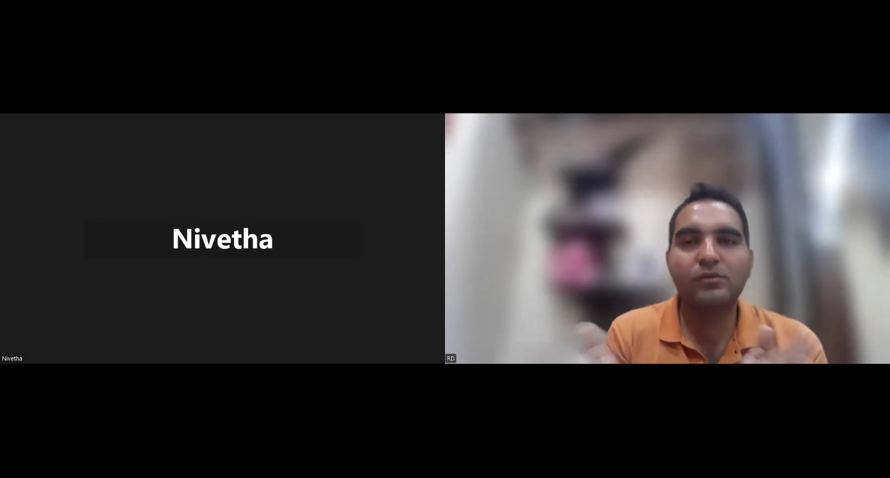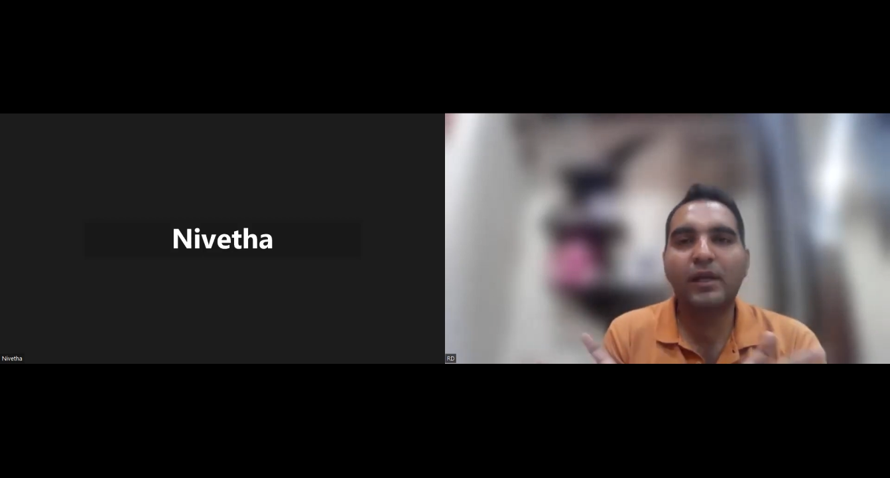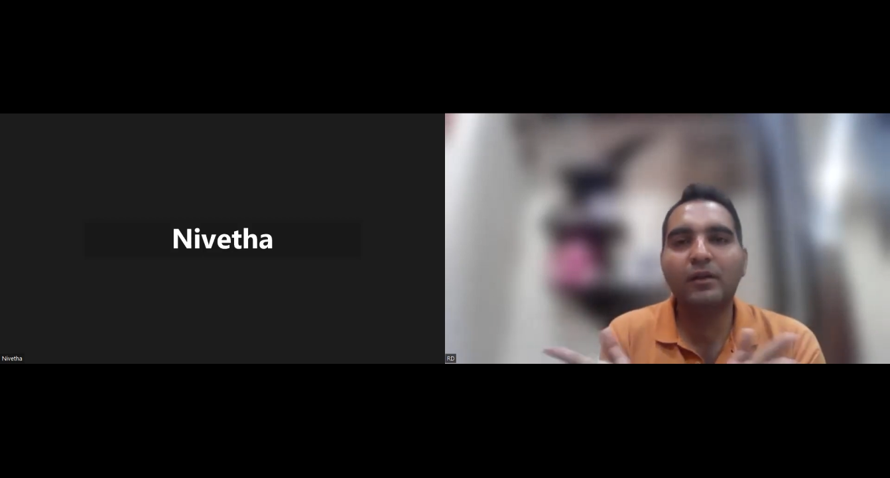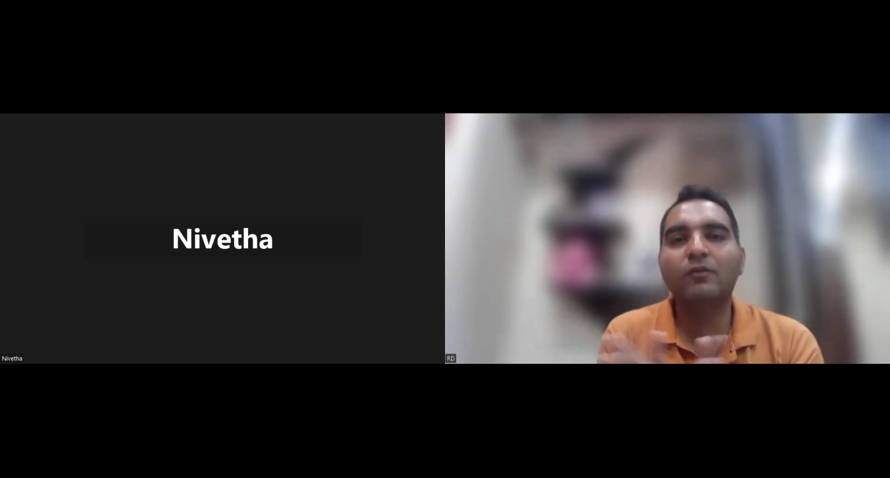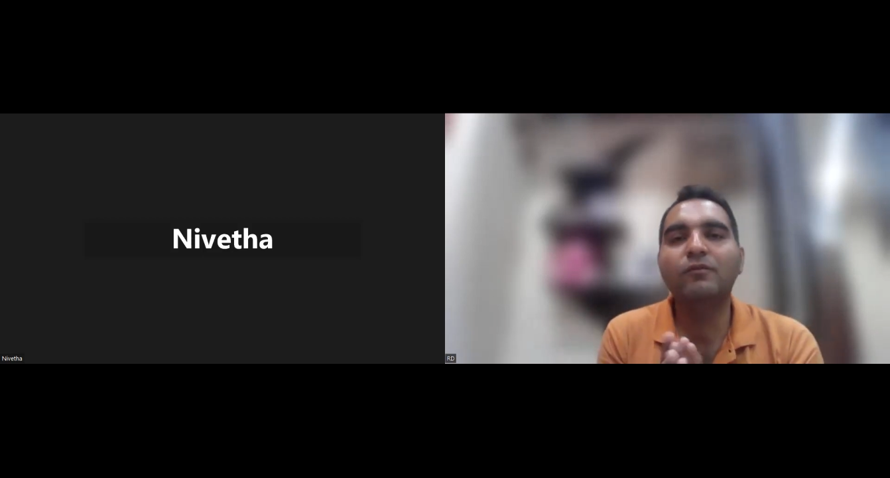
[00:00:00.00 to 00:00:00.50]
those
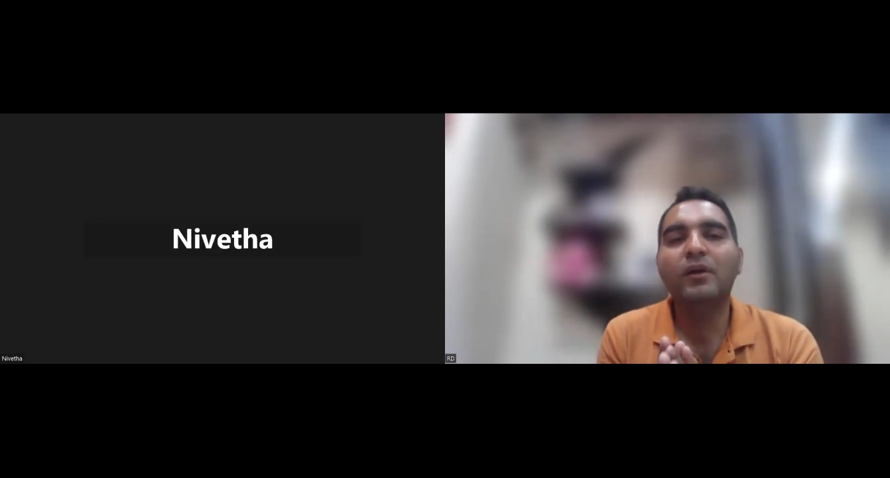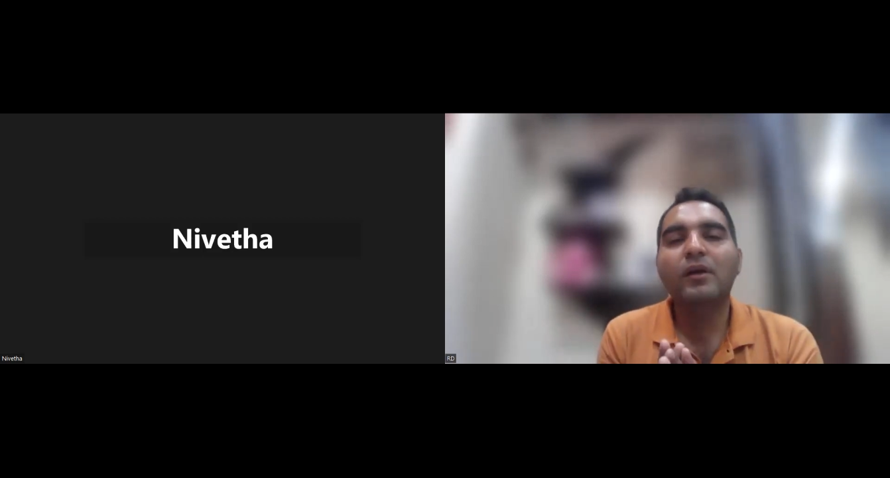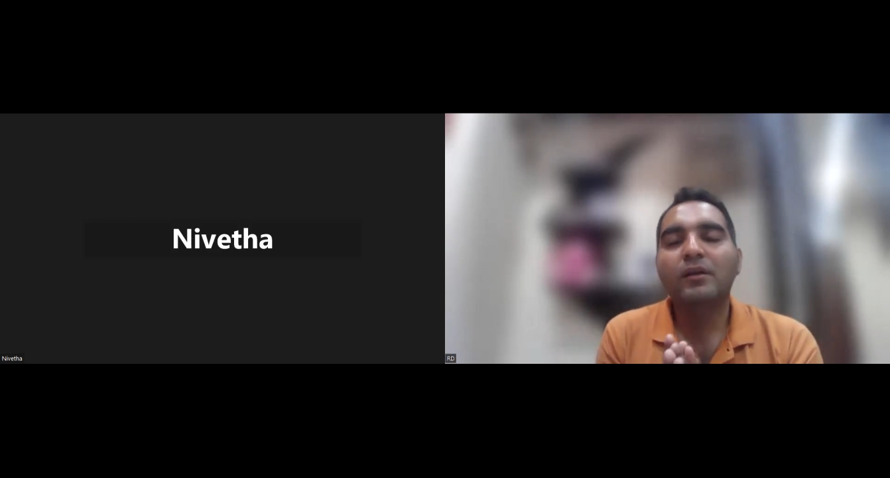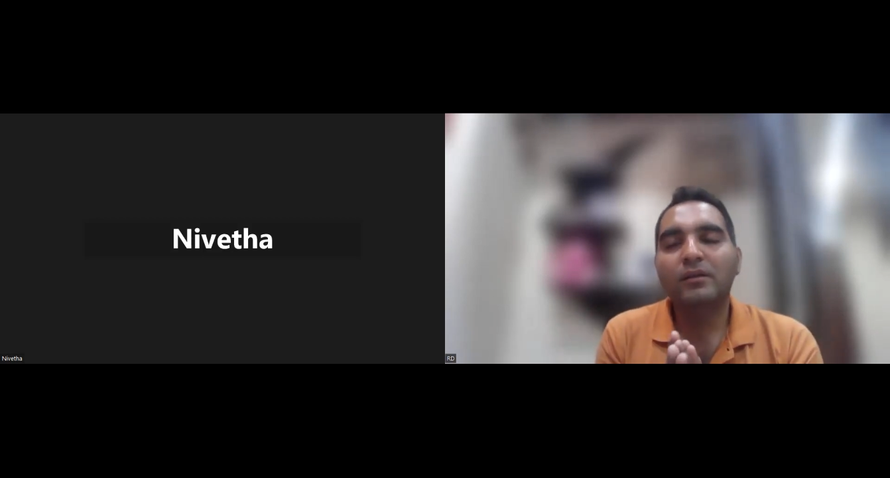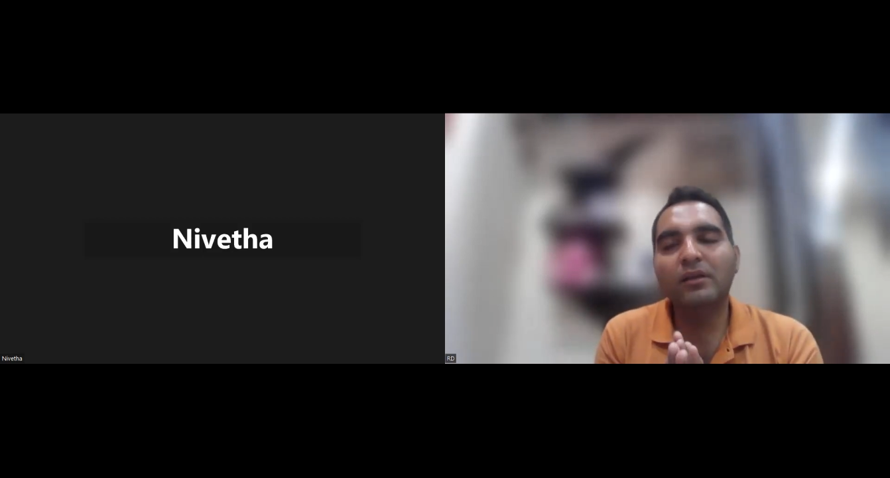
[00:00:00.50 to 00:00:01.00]
kind of
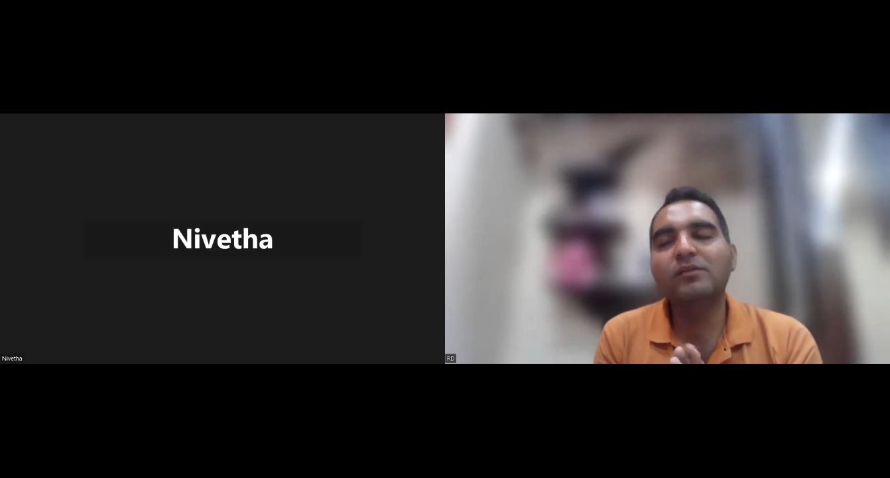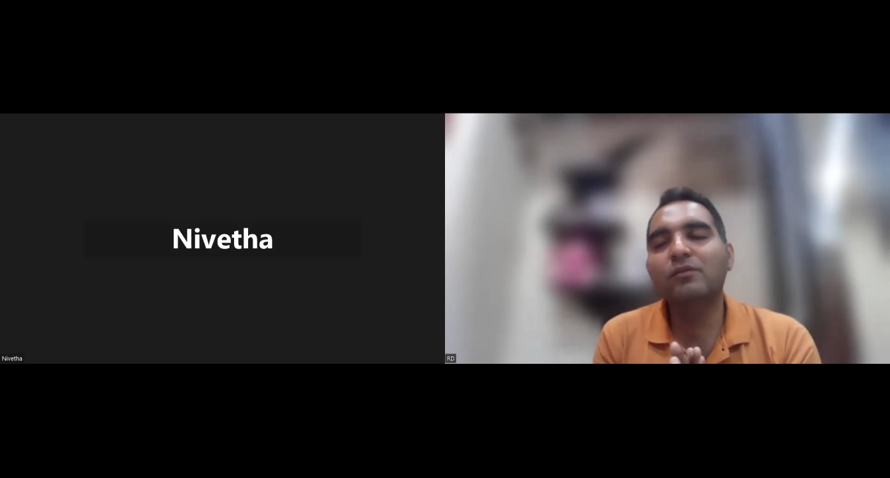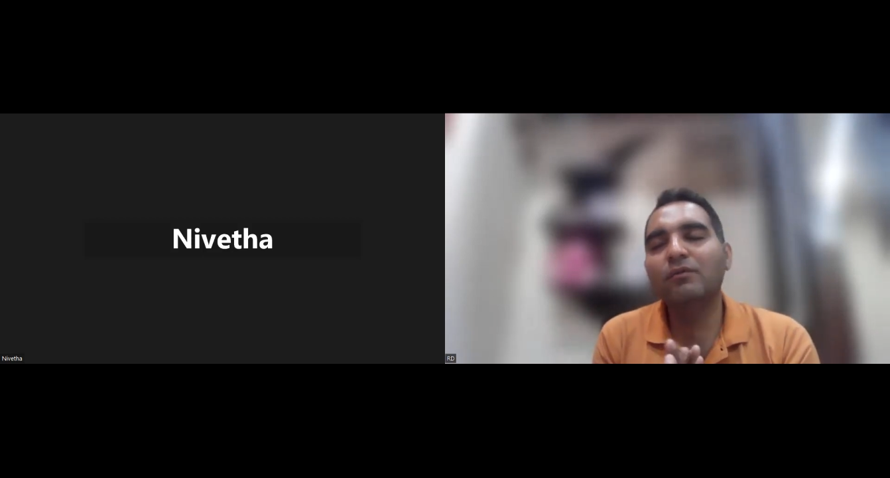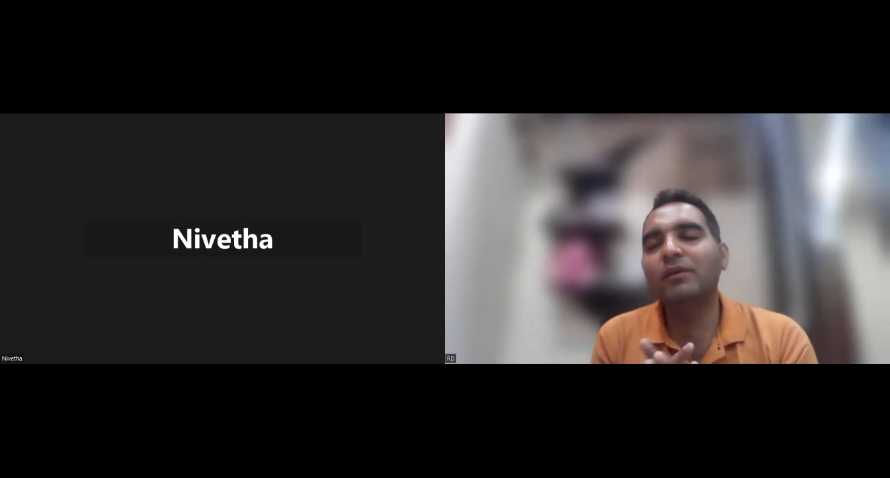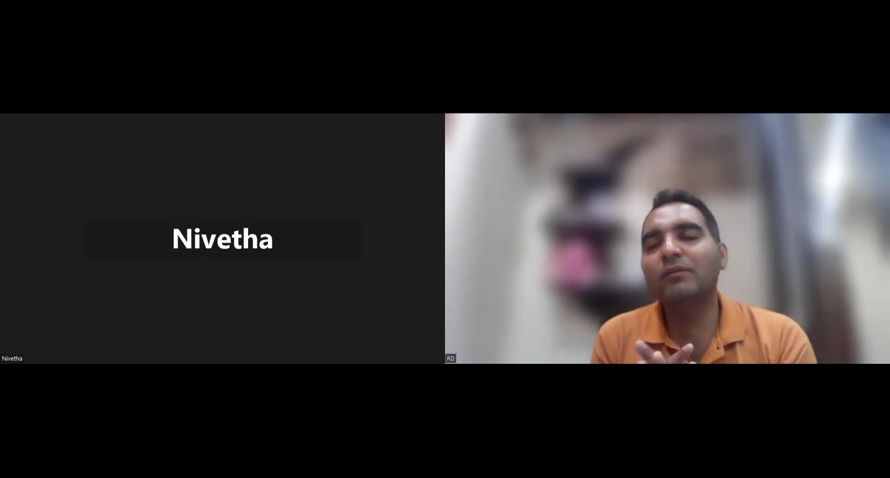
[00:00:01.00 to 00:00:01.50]
things
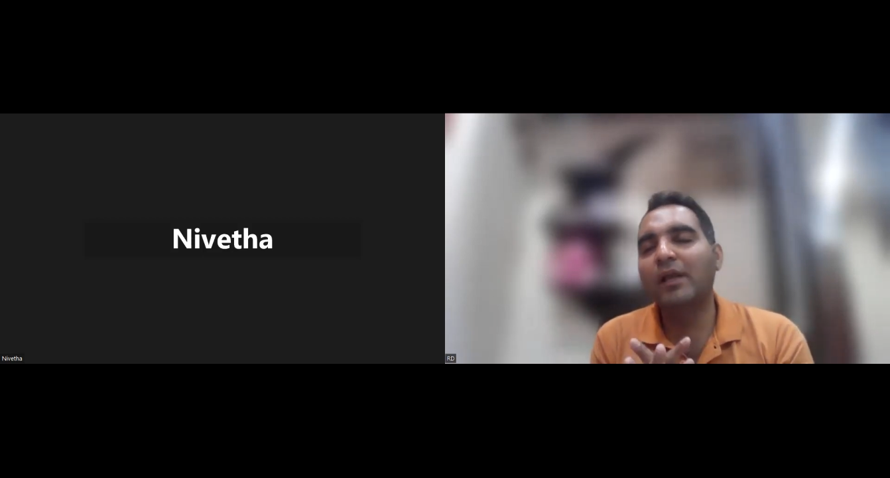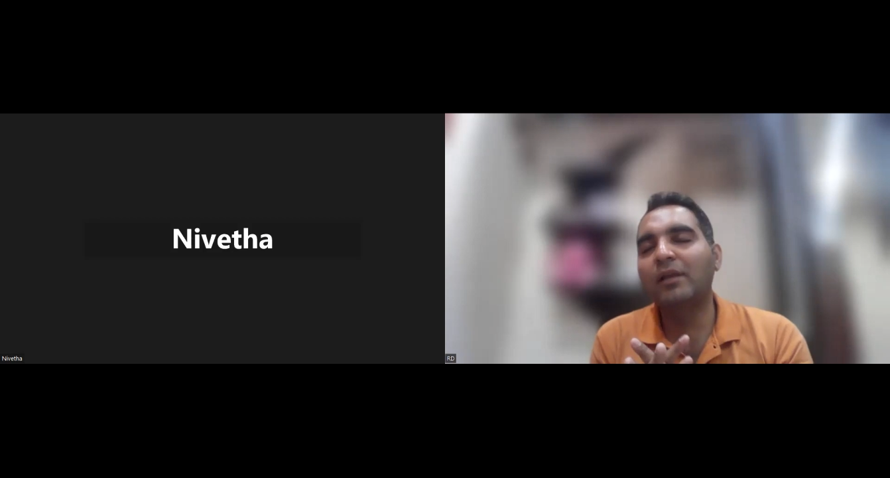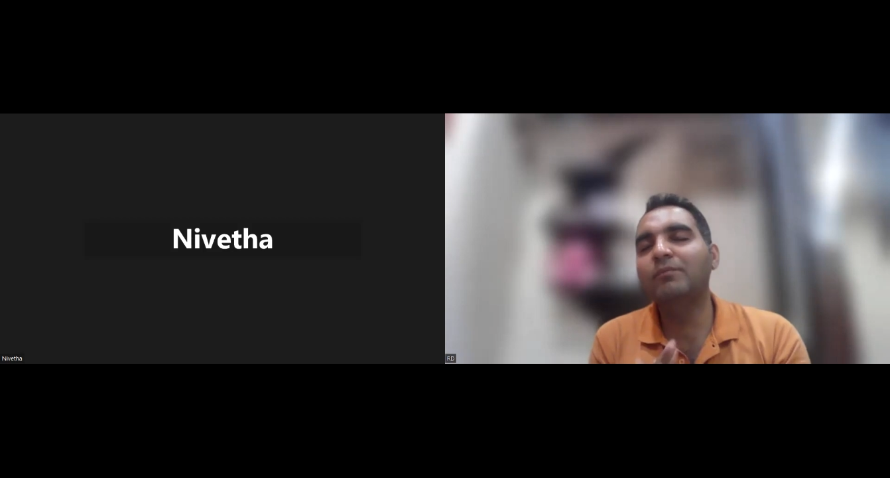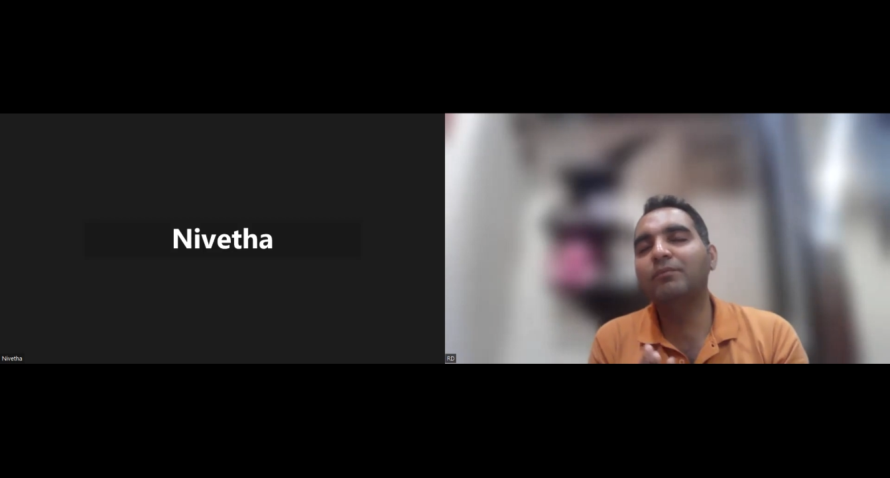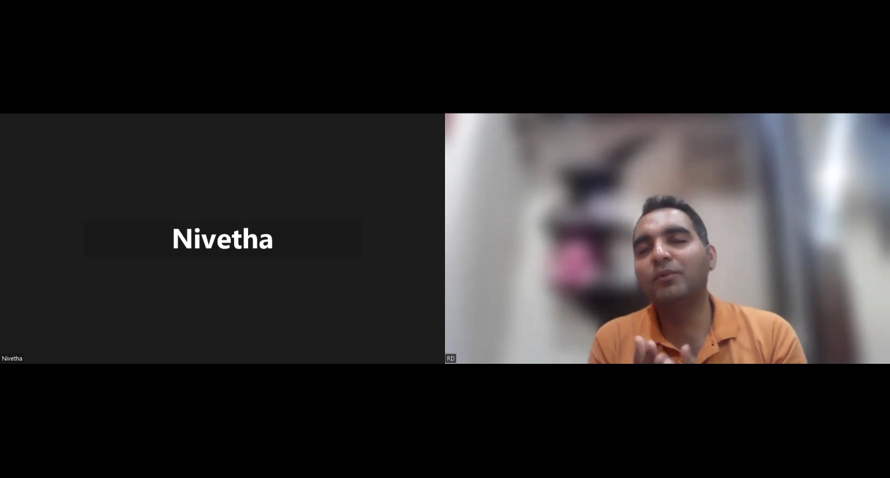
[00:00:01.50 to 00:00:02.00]
you will help